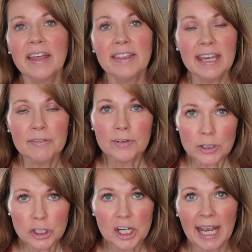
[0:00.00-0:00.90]
The
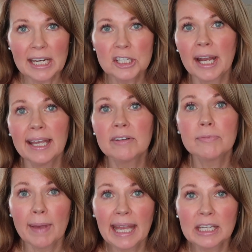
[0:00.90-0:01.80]
first change I have
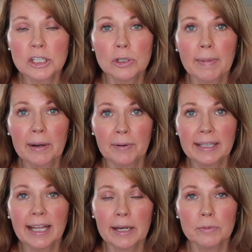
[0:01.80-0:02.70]
made to my
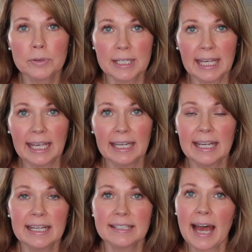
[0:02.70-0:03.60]
red light routine
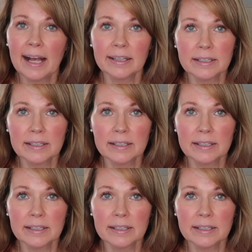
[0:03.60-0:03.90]
is I'll